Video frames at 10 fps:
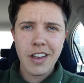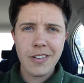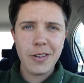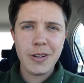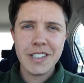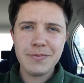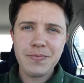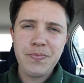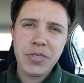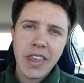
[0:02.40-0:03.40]
Hey everyone,
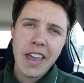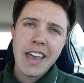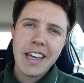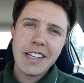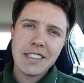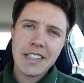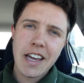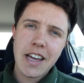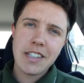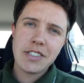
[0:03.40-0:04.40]
it's
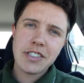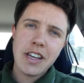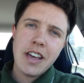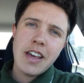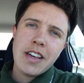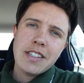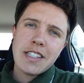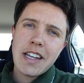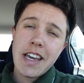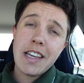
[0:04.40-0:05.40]
Nash.
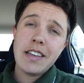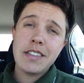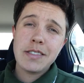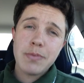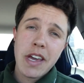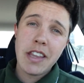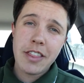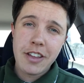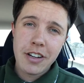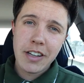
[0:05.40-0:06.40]
Today is May
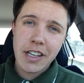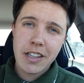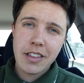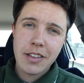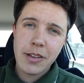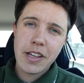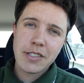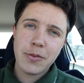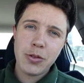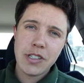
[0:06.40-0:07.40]
30th,
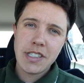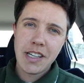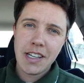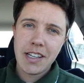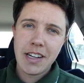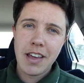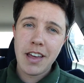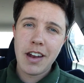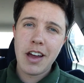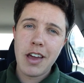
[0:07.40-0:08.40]
2014,
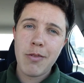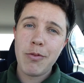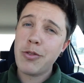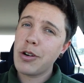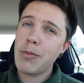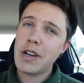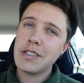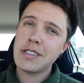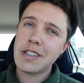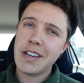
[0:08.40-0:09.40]
and I am four
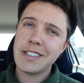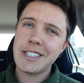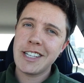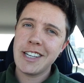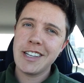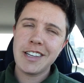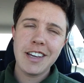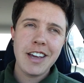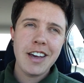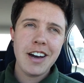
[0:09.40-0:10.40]
months on T.
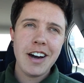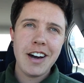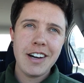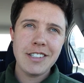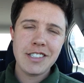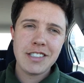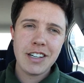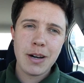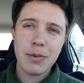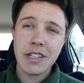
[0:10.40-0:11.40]
Uh,
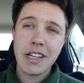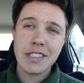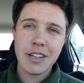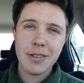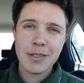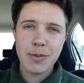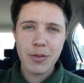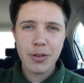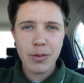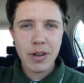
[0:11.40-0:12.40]
just a couple days ago was
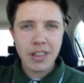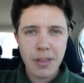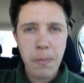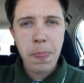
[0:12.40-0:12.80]
my four month.